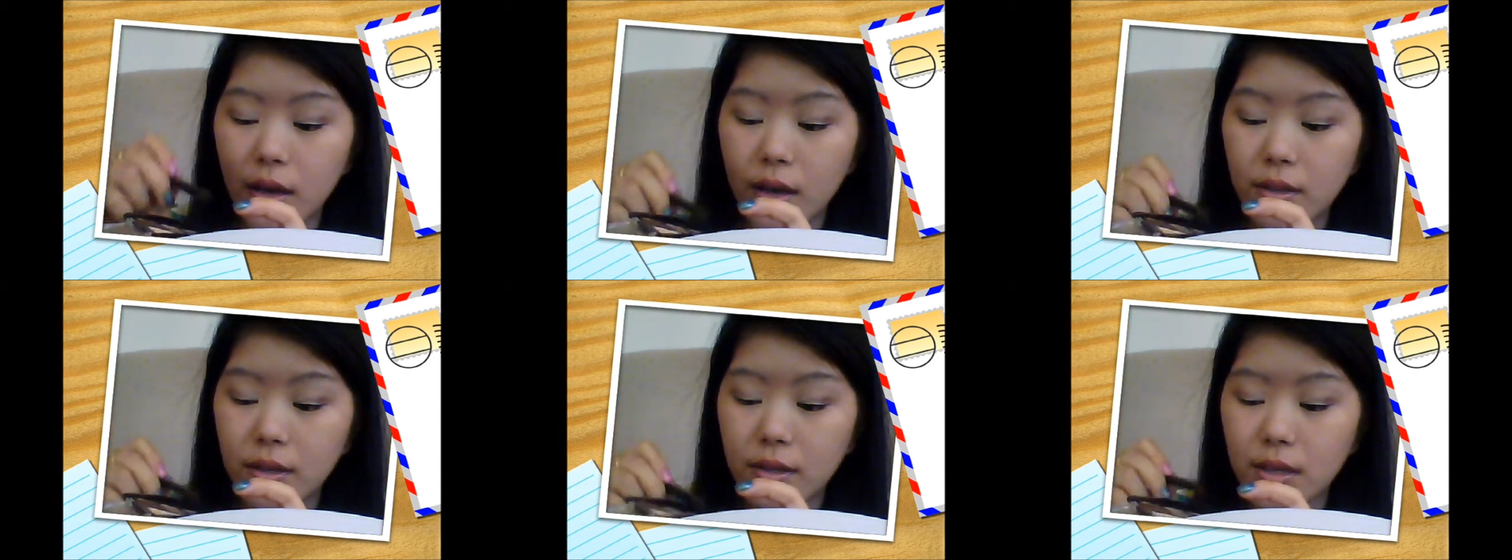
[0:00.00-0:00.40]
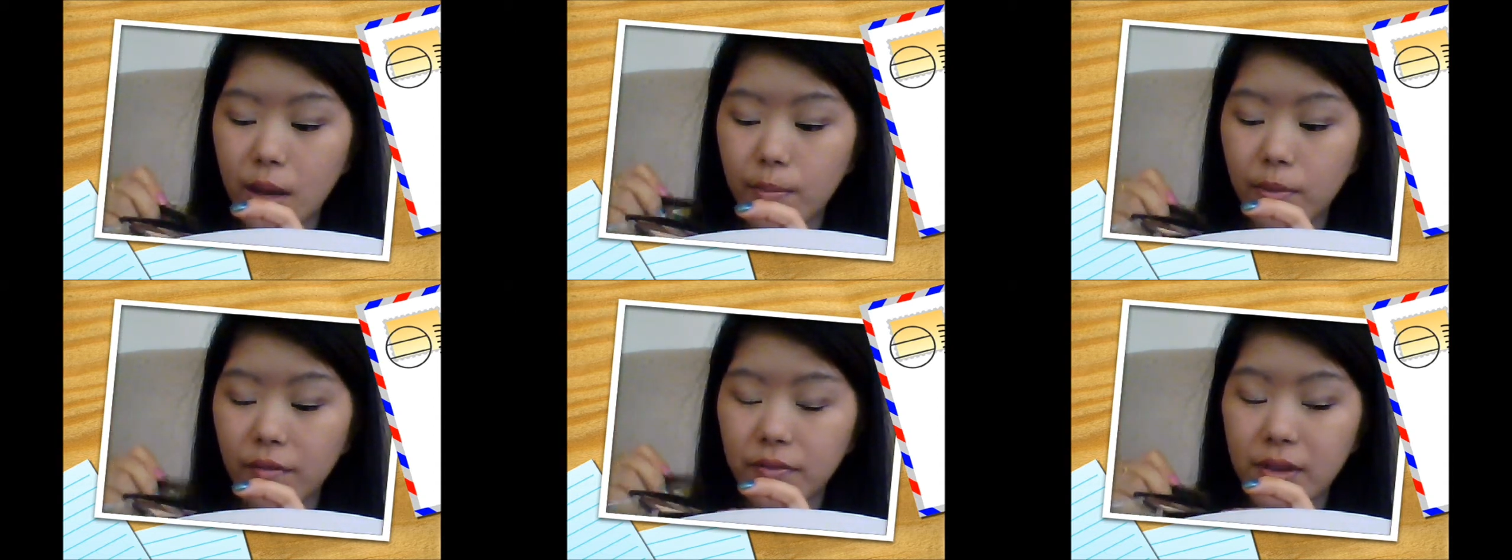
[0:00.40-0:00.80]
and then
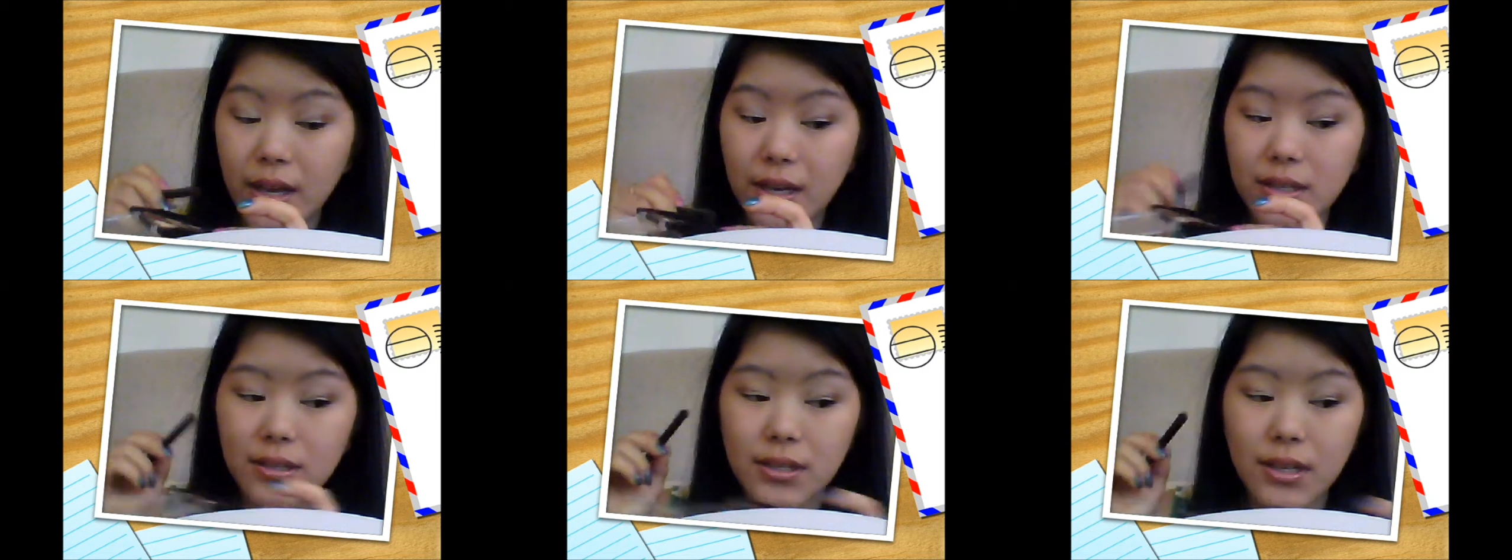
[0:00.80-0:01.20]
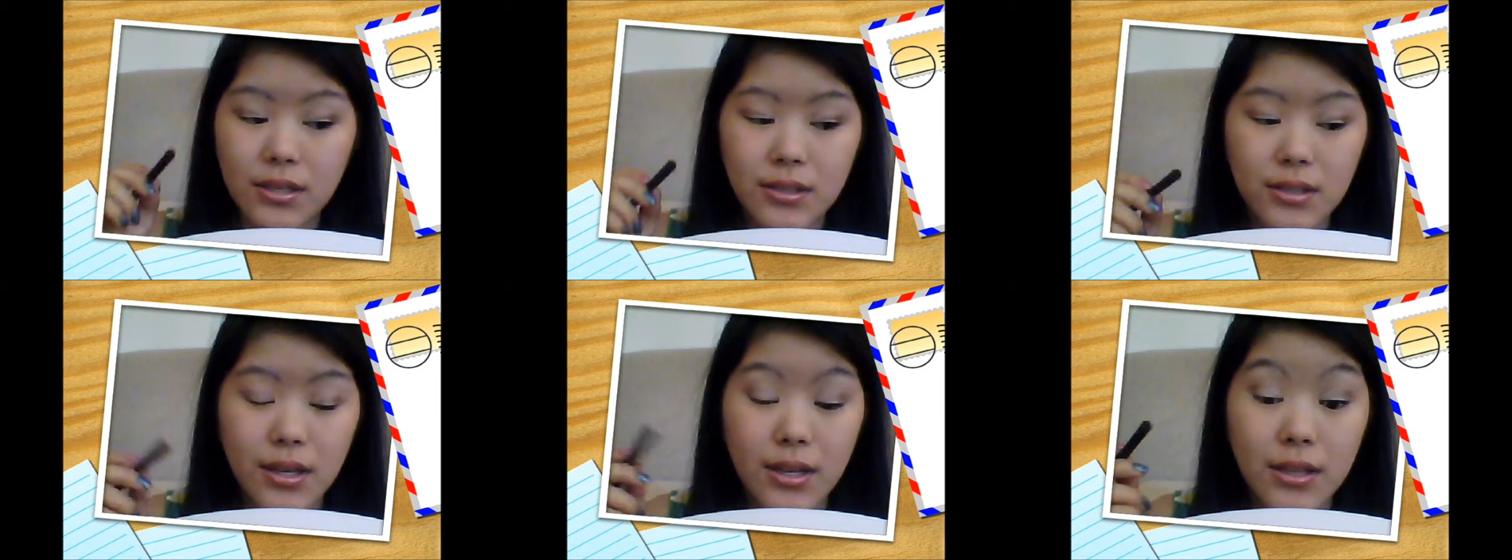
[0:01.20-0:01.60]
tap off the
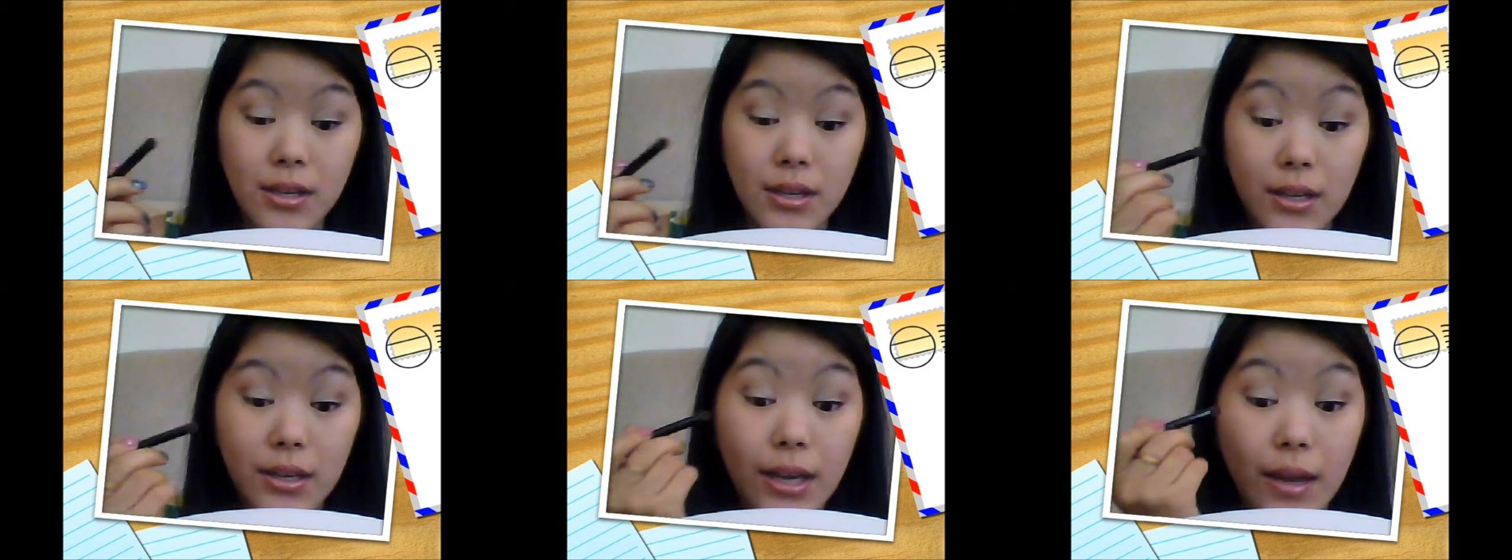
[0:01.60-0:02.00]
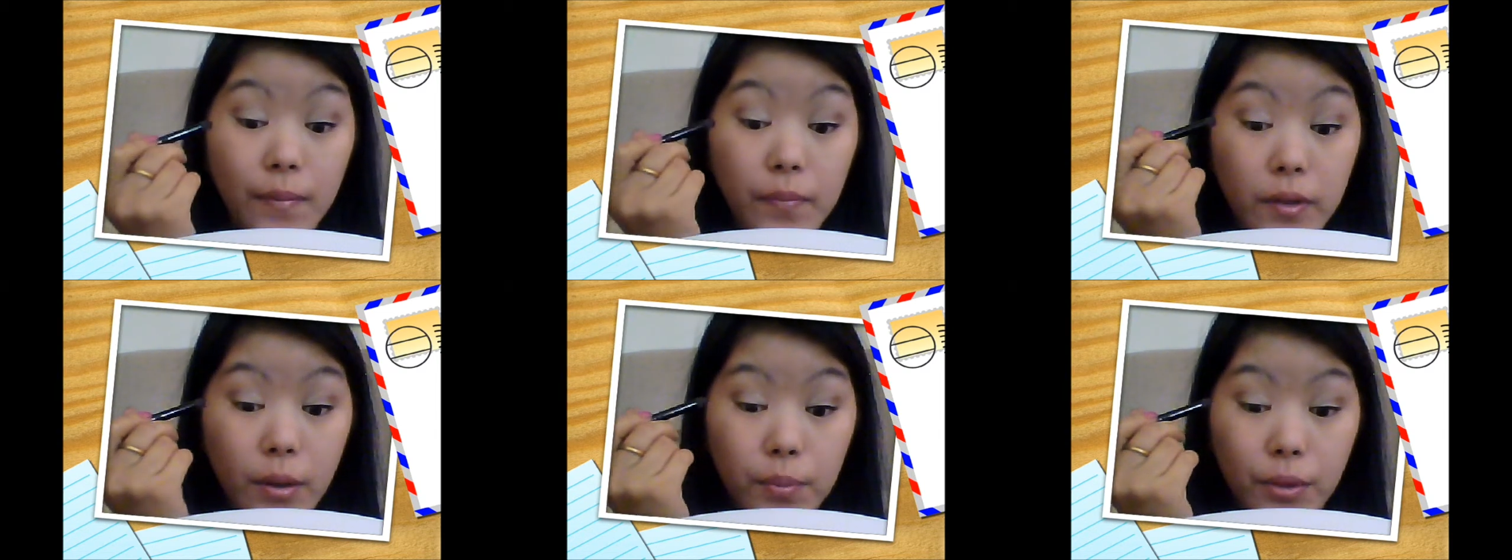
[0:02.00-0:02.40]
excess and then
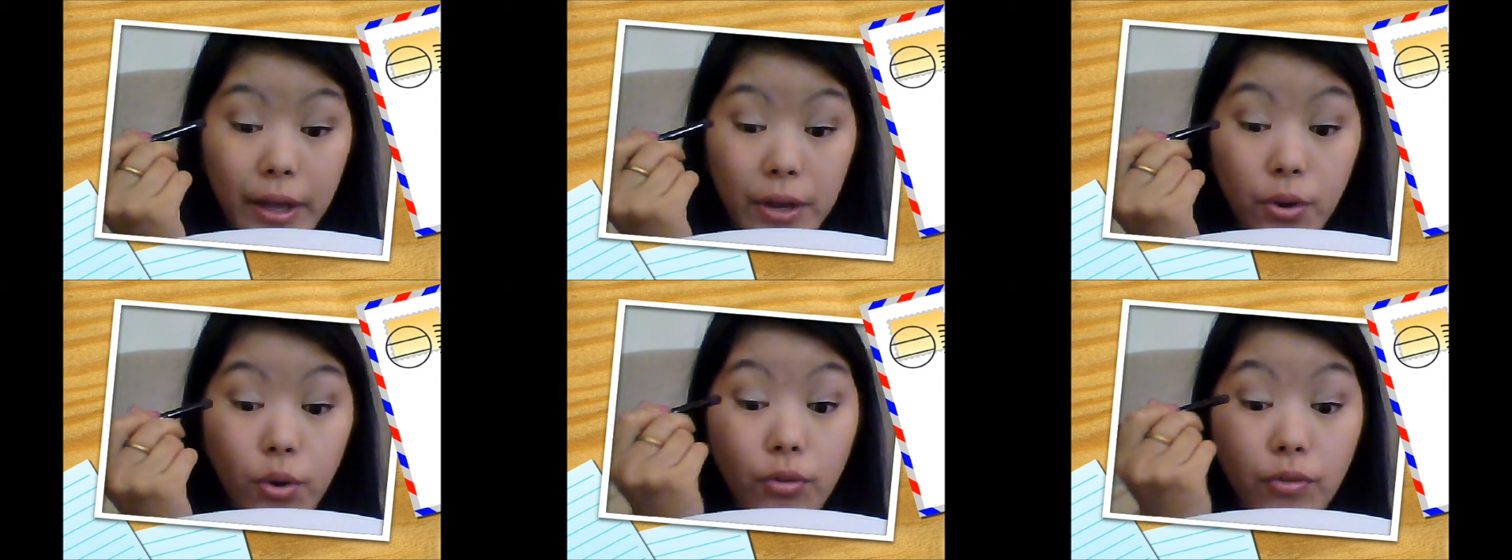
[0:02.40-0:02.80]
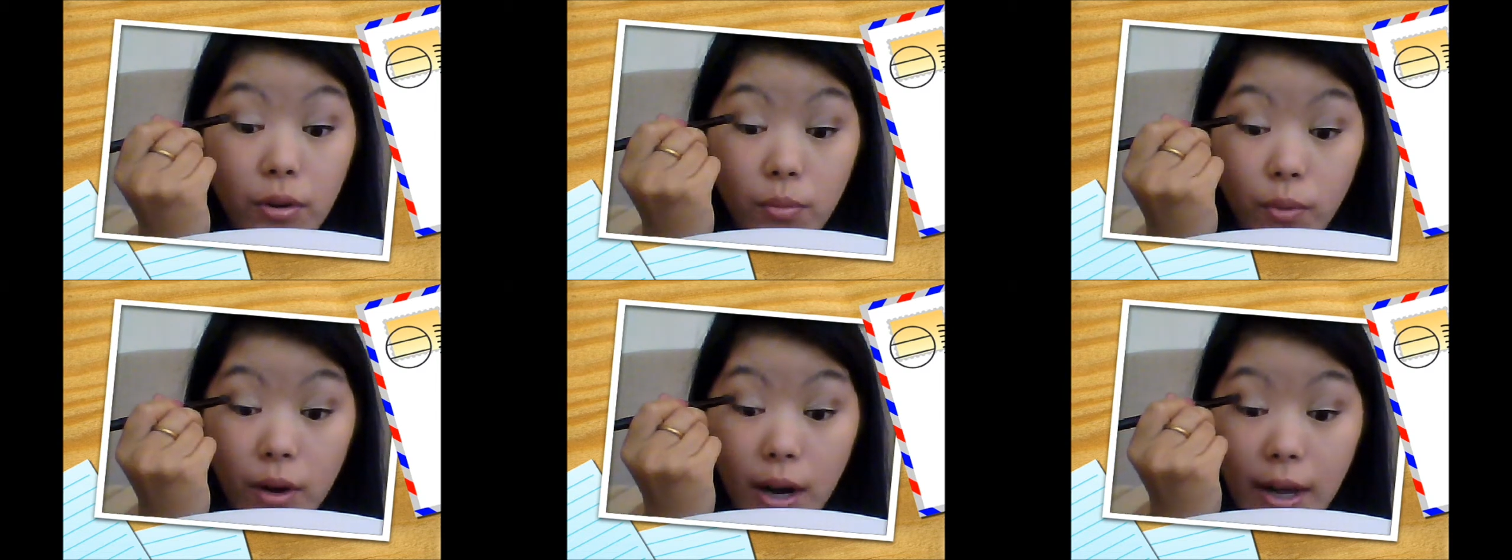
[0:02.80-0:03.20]
again apply it over
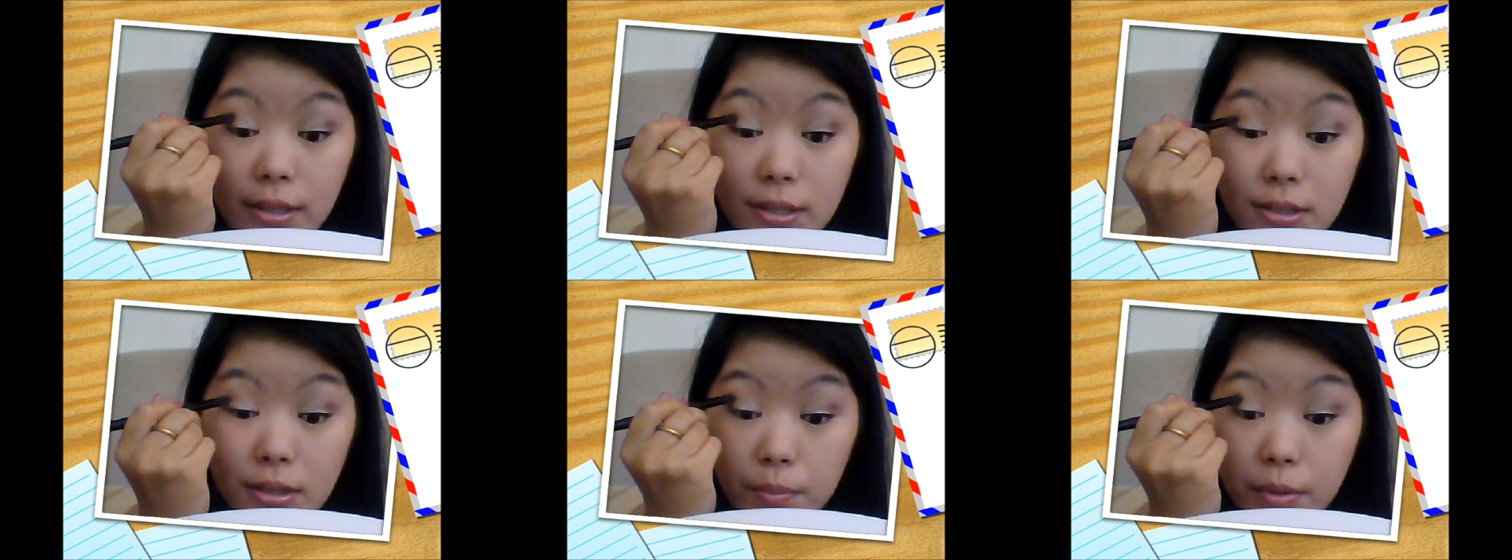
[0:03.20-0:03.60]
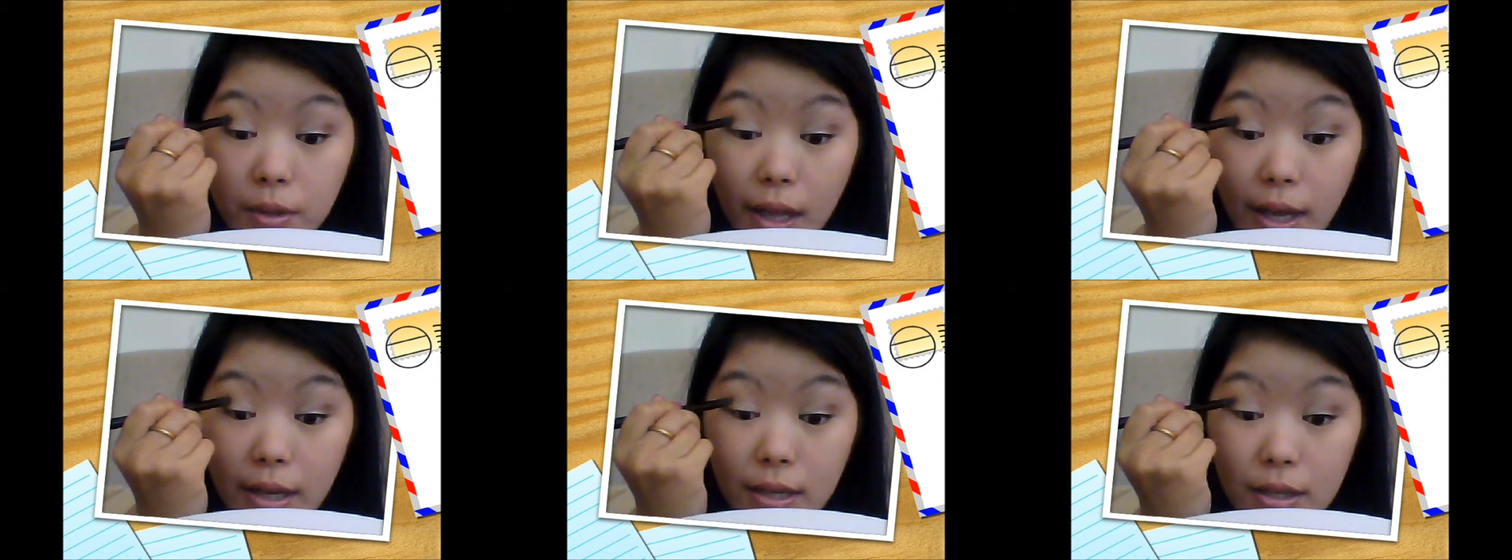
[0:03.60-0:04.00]
where I just
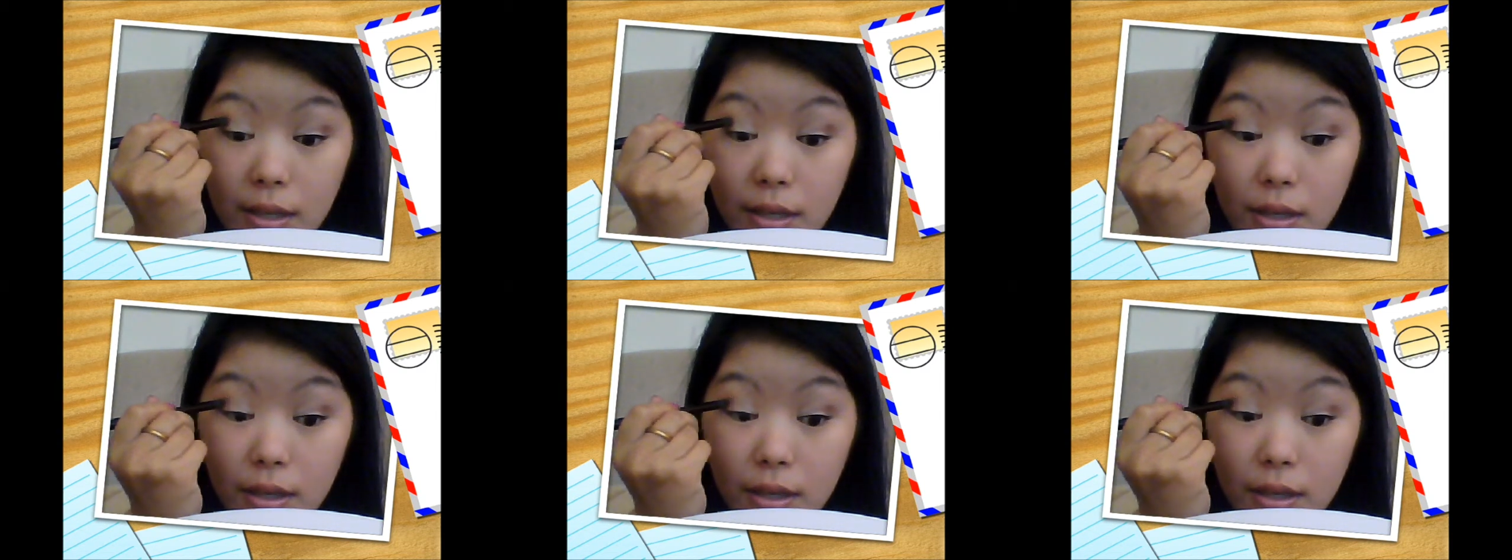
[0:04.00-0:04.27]
applied